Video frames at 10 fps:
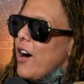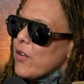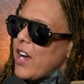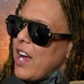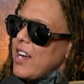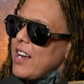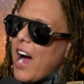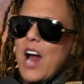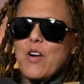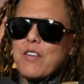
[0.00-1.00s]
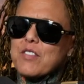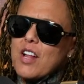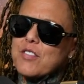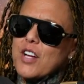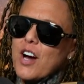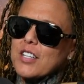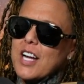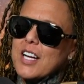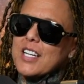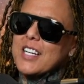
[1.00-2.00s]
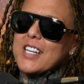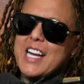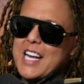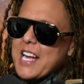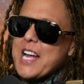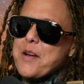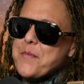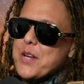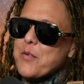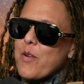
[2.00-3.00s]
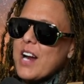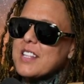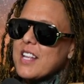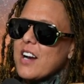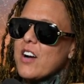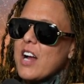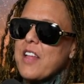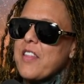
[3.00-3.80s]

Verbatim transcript: okay, I don't have gloves on. Like it hit me right there, yeah.